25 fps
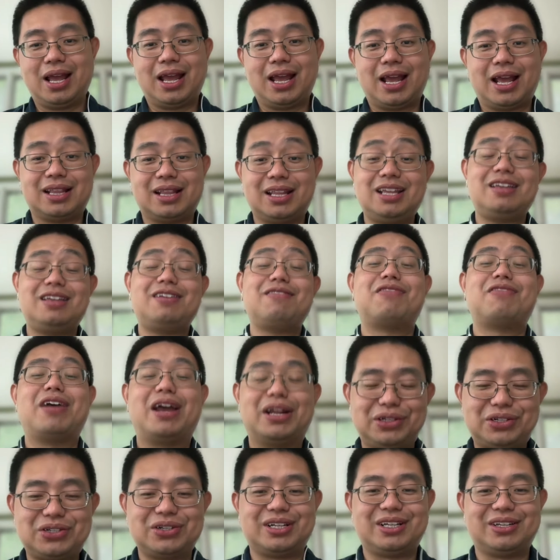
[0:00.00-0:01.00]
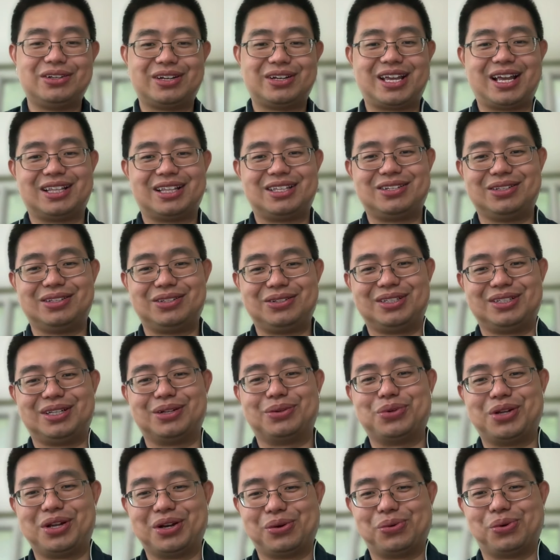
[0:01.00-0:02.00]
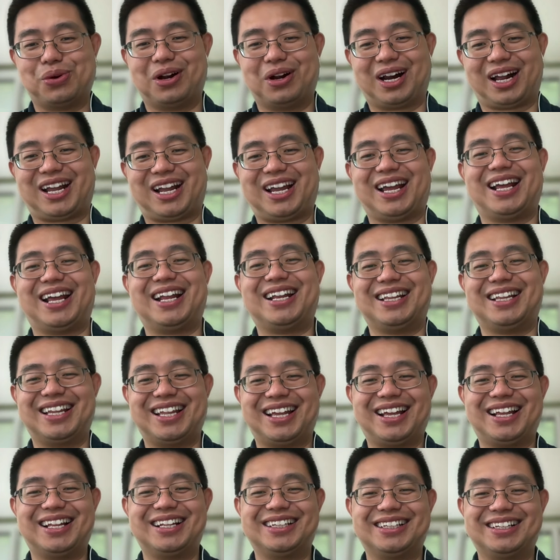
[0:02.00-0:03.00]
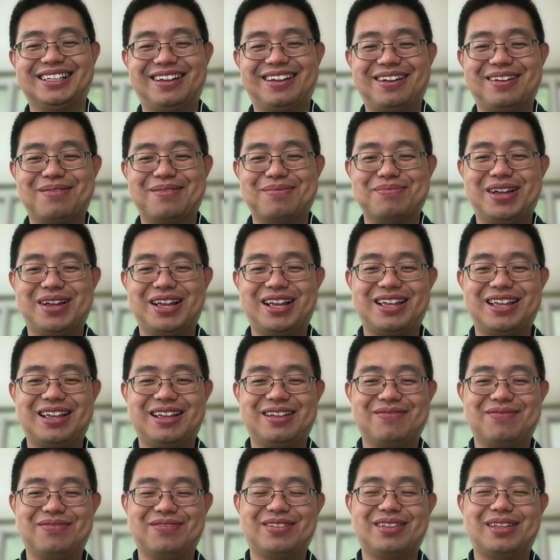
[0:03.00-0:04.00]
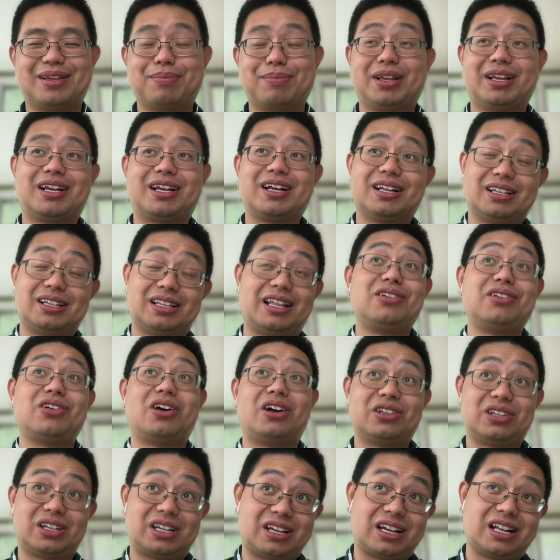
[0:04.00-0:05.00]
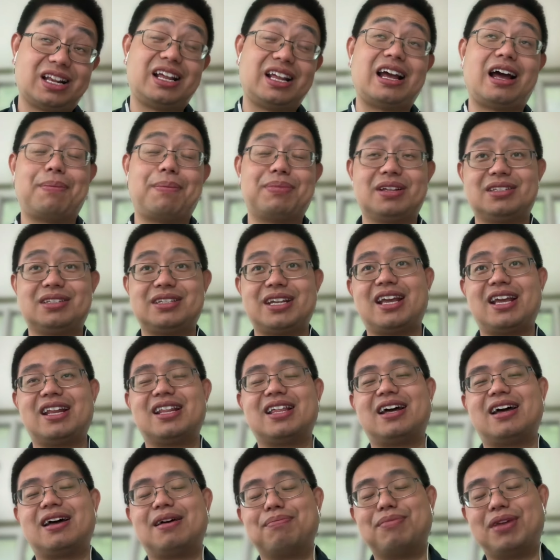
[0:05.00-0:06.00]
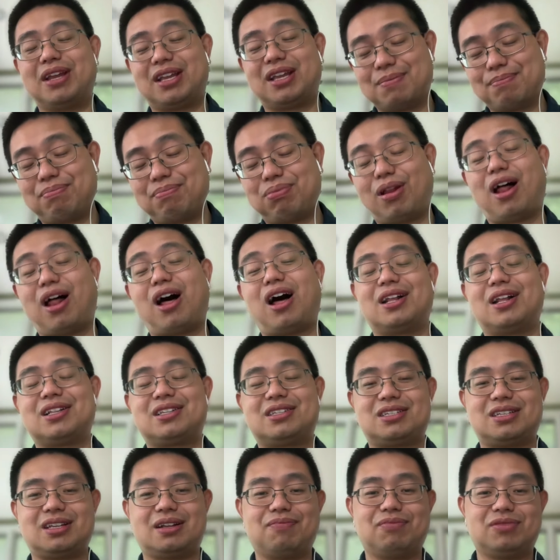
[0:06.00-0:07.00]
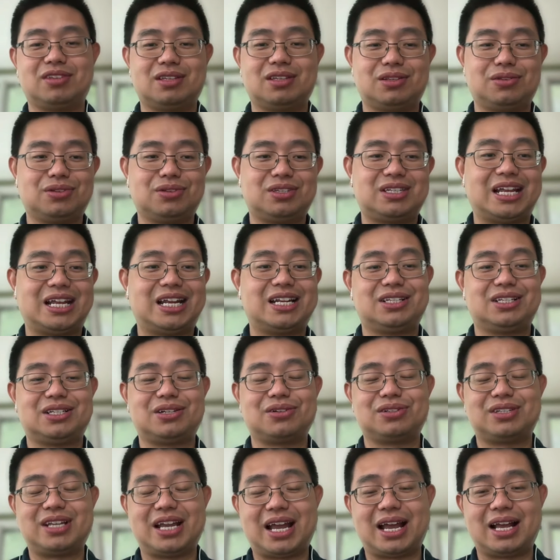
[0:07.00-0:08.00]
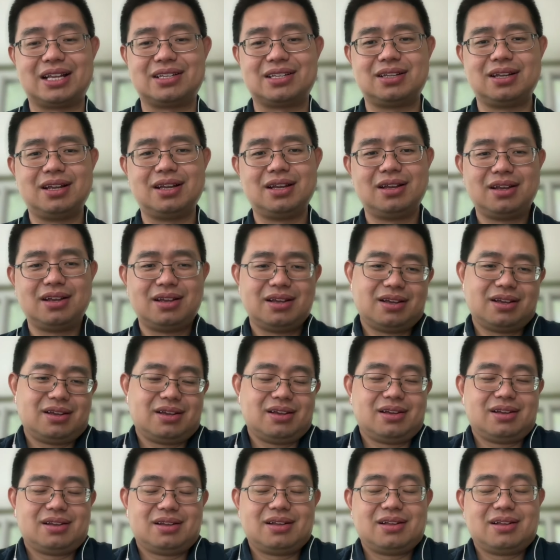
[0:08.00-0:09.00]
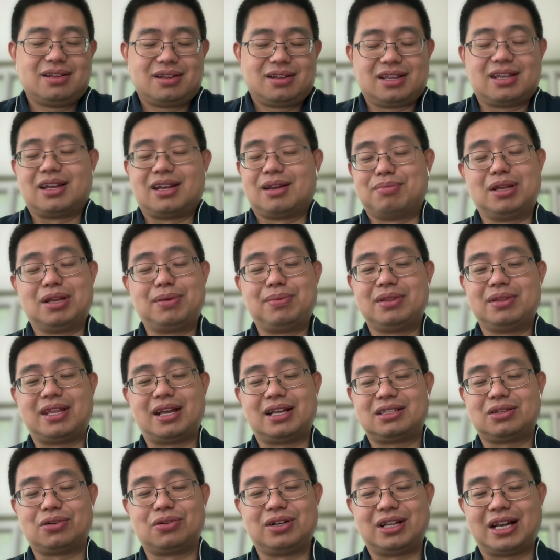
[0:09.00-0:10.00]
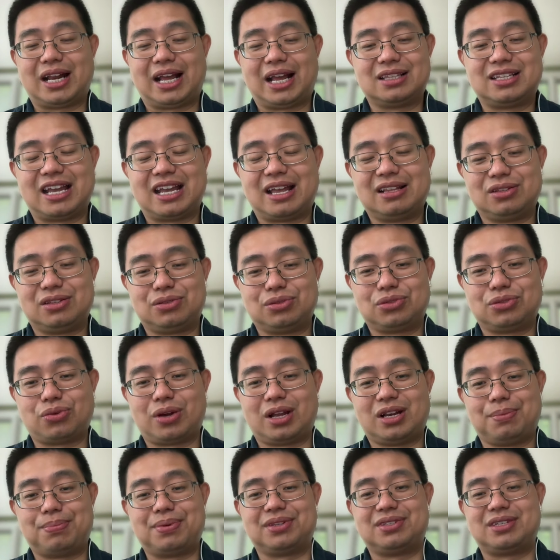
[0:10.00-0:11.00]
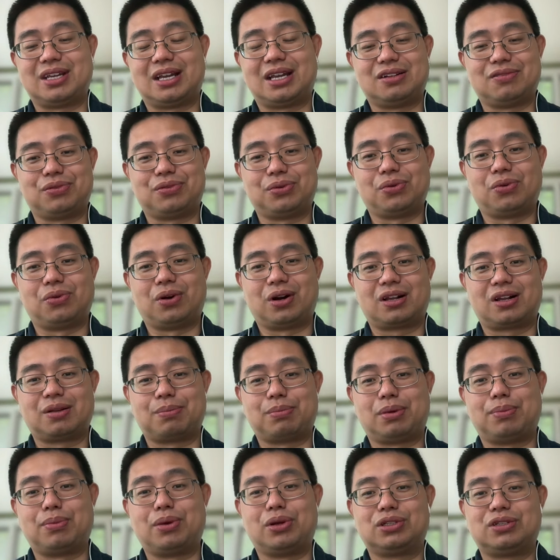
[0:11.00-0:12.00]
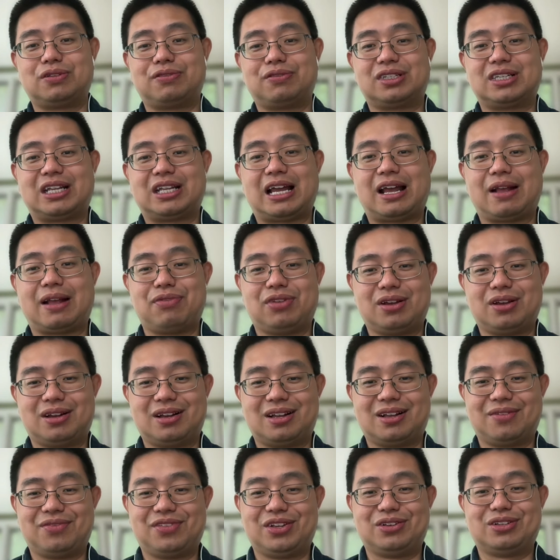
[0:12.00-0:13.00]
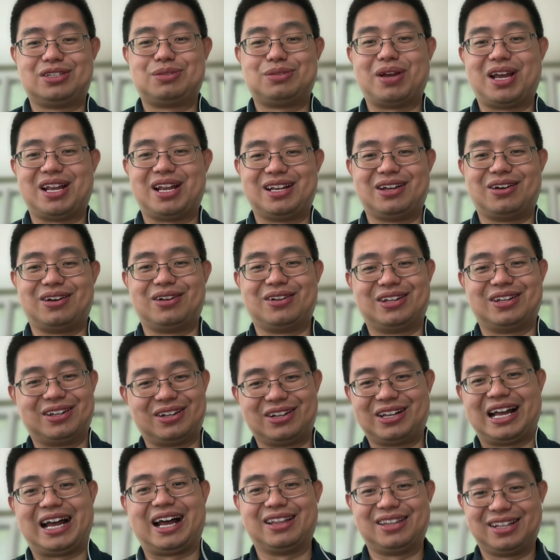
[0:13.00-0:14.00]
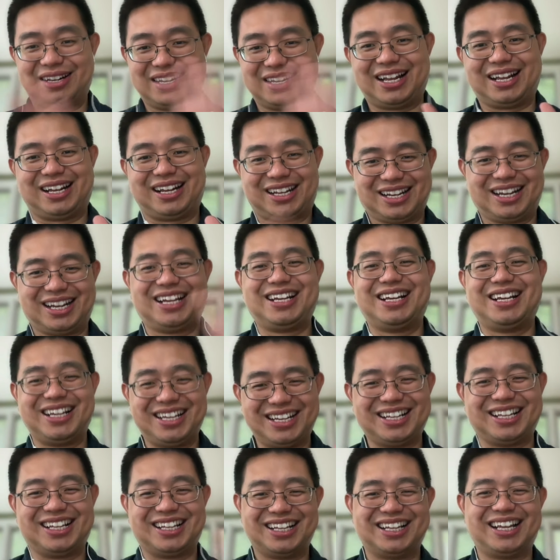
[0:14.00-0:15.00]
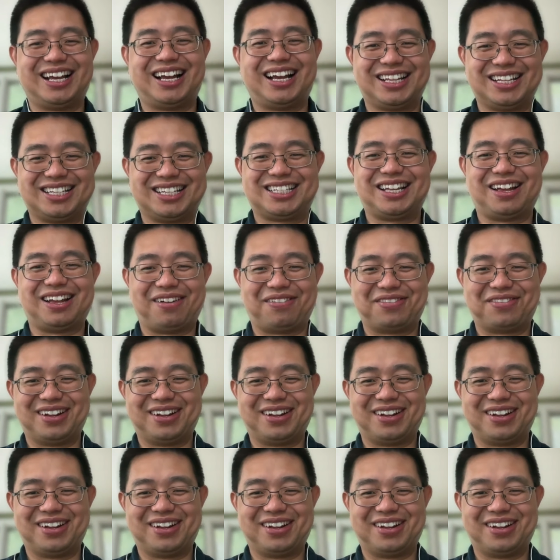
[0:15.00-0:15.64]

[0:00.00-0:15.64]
And then eventually you get to do the real work and then then you have to clean up the data, making plots and do statistical tests. Yeah, maybe that's only like 10 to 20% of your work, but most of the time you spend on other other stuff.